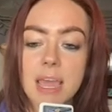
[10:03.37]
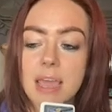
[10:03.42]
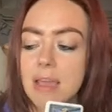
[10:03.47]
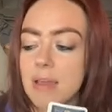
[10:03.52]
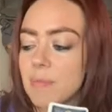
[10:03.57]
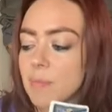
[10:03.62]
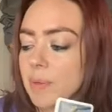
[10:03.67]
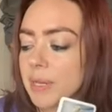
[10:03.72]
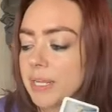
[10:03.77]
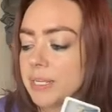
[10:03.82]

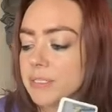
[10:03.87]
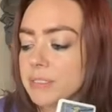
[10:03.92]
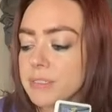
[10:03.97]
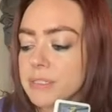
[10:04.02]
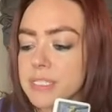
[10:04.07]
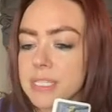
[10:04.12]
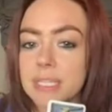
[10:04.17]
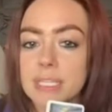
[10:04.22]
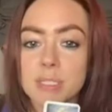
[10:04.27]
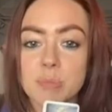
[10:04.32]
but I do
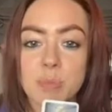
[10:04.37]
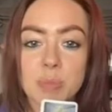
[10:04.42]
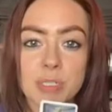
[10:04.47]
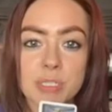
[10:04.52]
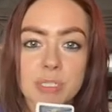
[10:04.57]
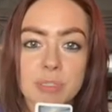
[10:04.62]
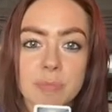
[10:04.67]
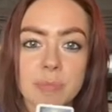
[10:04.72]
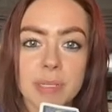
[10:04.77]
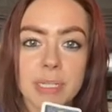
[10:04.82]
see this
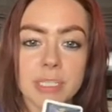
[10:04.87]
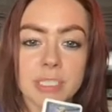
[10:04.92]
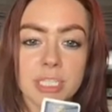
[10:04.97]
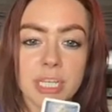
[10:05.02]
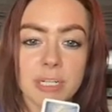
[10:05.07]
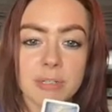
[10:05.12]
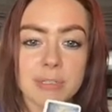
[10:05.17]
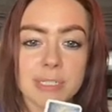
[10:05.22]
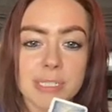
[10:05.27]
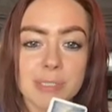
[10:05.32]
person being
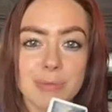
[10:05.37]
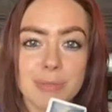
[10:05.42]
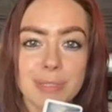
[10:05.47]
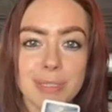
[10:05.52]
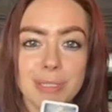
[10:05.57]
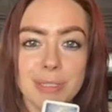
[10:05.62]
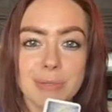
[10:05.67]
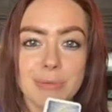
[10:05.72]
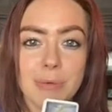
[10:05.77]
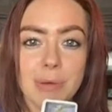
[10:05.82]
generous
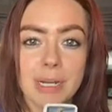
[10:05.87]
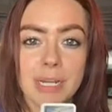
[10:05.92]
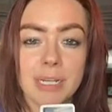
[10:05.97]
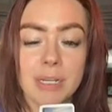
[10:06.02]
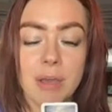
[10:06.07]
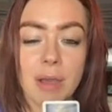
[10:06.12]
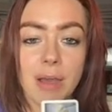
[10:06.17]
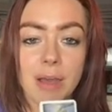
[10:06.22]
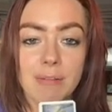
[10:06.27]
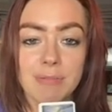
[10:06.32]
with you, wanting
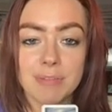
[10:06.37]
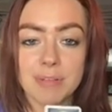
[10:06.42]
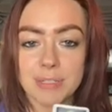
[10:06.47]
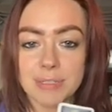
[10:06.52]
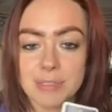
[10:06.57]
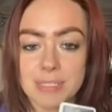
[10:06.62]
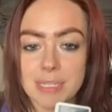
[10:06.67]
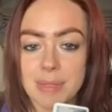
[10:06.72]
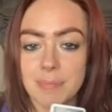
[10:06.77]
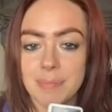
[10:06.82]
to offer
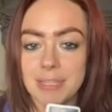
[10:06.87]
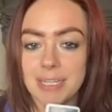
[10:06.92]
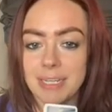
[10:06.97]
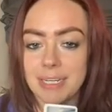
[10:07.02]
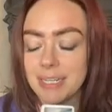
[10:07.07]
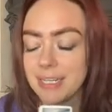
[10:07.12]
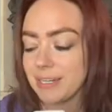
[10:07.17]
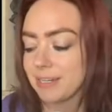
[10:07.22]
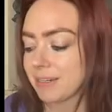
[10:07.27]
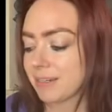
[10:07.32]
you
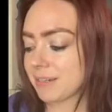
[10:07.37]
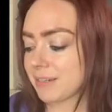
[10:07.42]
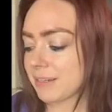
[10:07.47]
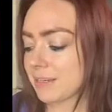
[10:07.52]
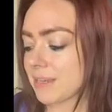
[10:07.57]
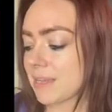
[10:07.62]
something here.